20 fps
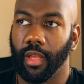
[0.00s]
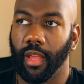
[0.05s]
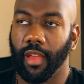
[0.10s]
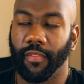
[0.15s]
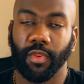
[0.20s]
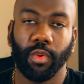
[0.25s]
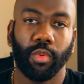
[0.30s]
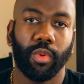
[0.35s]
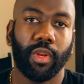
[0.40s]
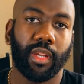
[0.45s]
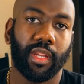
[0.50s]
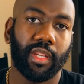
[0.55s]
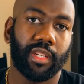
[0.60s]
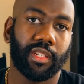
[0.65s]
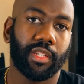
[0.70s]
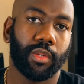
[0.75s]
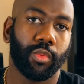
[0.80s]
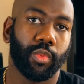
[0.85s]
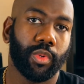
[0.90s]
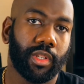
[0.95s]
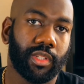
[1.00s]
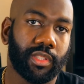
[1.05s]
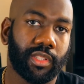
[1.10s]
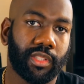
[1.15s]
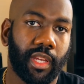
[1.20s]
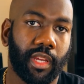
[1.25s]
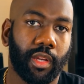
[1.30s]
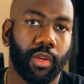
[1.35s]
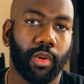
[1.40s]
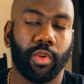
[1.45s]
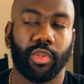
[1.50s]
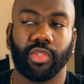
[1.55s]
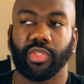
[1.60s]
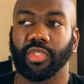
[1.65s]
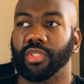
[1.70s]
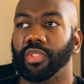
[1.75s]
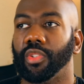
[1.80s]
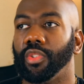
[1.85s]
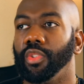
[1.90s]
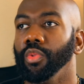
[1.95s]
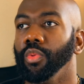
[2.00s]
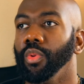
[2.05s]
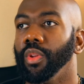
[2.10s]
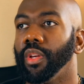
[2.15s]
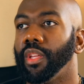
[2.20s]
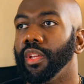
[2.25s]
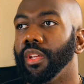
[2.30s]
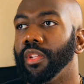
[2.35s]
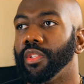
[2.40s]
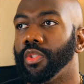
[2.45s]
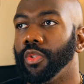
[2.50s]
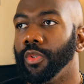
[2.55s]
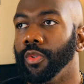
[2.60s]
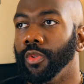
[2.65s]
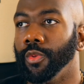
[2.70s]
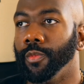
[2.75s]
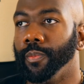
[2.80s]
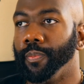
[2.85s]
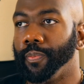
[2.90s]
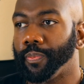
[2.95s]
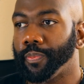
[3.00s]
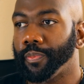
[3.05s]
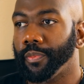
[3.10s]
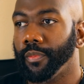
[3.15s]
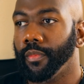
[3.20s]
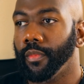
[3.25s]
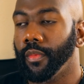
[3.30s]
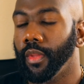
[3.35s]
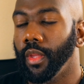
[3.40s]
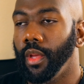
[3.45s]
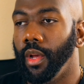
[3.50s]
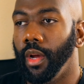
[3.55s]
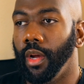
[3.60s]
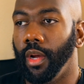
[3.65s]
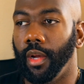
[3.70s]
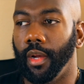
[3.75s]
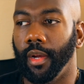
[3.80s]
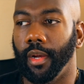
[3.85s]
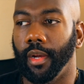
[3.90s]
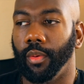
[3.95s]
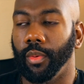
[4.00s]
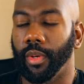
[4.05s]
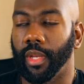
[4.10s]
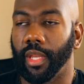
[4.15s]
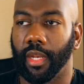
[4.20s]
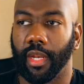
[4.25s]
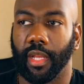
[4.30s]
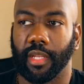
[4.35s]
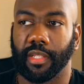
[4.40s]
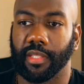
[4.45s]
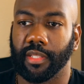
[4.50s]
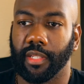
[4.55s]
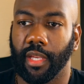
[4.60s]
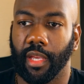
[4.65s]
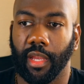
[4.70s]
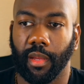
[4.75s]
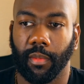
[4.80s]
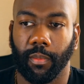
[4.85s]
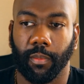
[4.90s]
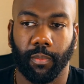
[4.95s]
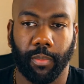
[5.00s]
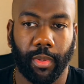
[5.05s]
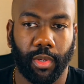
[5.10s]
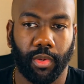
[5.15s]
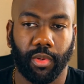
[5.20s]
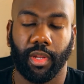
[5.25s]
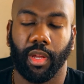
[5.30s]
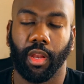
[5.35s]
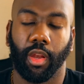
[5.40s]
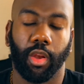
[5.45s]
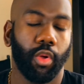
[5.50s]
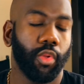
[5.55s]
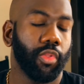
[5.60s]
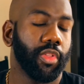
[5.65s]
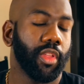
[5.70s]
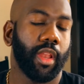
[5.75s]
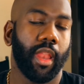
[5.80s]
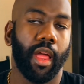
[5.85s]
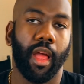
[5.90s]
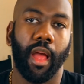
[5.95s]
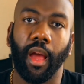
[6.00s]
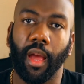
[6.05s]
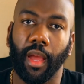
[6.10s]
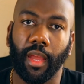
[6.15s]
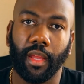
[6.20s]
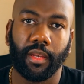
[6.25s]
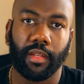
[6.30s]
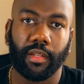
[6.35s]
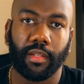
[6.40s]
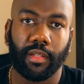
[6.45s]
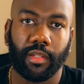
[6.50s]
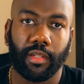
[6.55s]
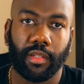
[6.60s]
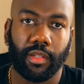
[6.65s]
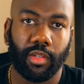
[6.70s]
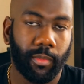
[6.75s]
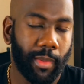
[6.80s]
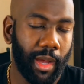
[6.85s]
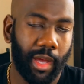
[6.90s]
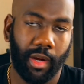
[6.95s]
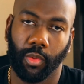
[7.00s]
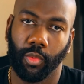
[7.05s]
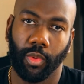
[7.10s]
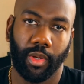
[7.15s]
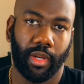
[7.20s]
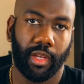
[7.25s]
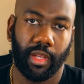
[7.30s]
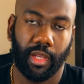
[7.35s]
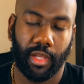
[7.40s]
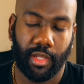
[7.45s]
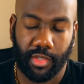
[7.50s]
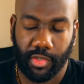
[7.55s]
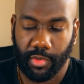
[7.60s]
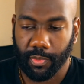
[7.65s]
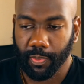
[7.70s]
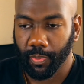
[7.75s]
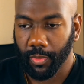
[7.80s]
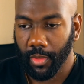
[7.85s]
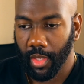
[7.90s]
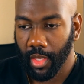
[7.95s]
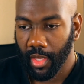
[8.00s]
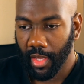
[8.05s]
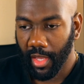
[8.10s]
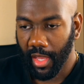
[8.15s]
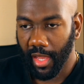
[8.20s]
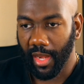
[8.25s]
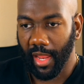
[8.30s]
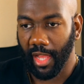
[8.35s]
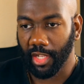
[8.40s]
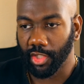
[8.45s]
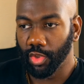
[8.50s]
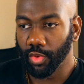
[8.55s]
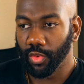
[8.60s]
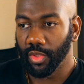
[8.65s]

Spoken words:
if you look into real estate courses, or you look into, building a clothing line, no matter what it is. And as